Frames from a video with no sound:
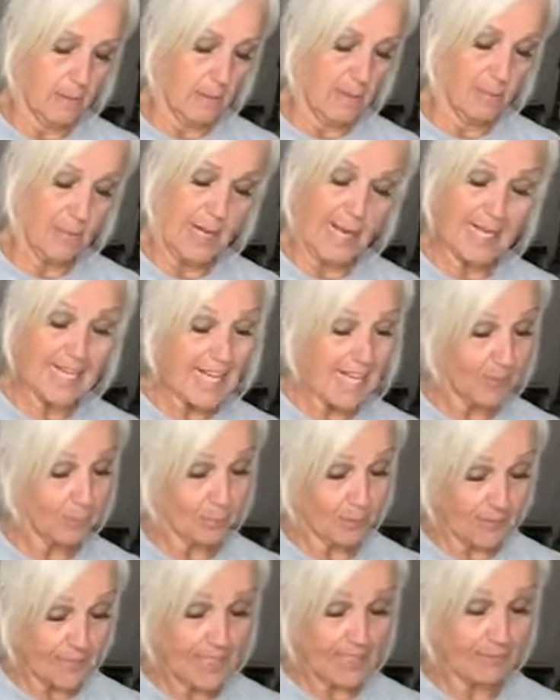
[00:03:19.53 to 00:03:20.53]
But I can't
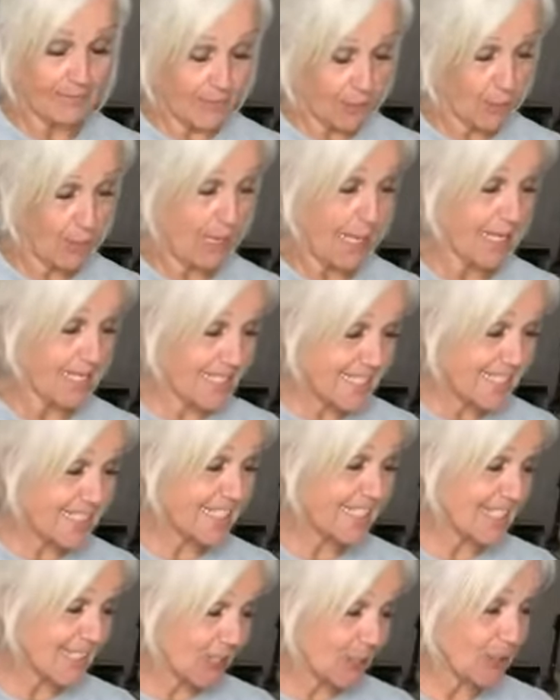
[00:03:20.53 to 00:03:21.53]
believe it, you guys. It
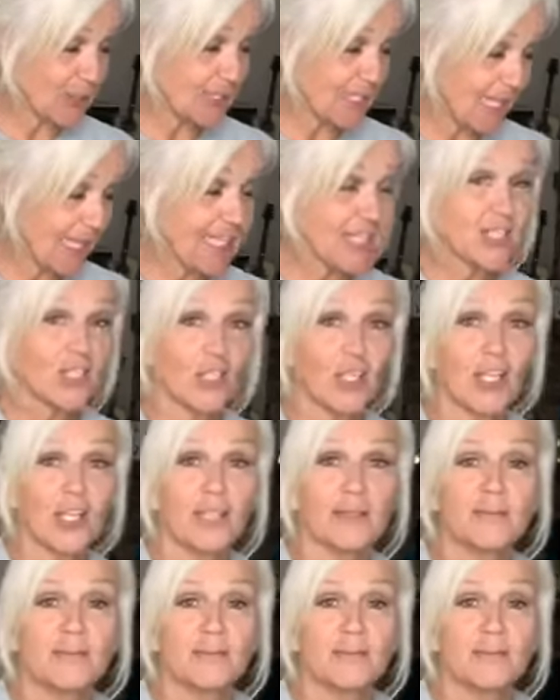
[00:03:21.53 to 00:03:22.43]
still tastes good.